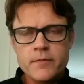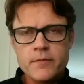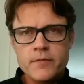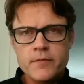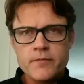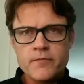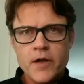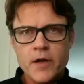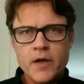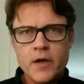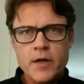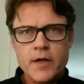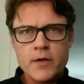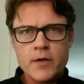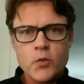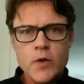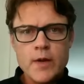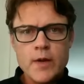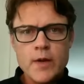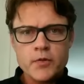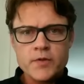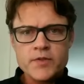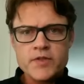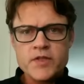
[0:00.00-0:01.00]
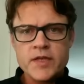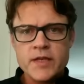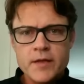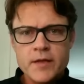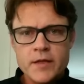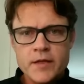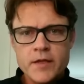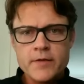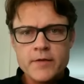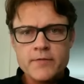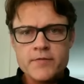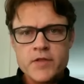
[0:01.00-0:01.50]
varying
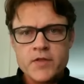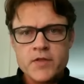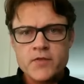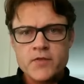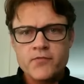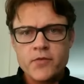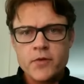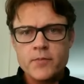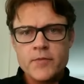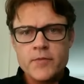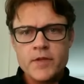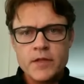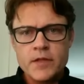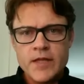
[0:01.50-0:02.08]
representatives from the